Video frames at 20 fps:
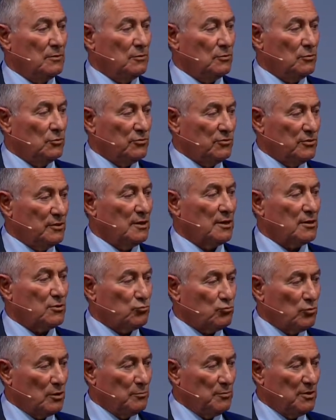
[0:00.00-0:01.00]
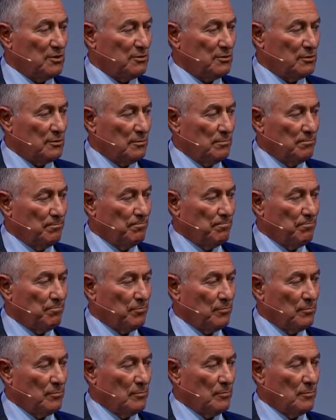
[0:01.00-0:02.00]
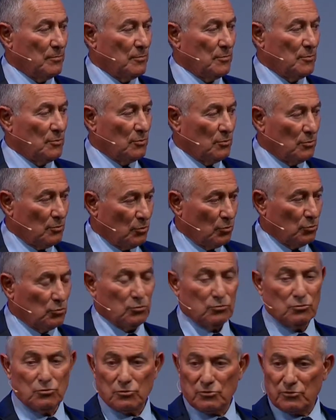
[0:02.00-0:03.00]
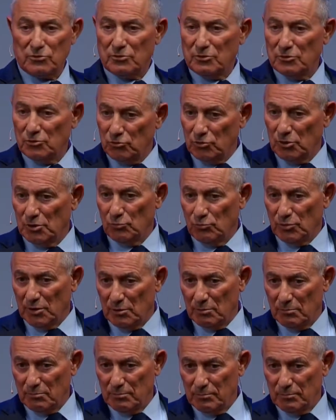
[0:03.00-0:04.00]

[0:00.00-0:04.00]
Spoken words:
extremist Orthodox children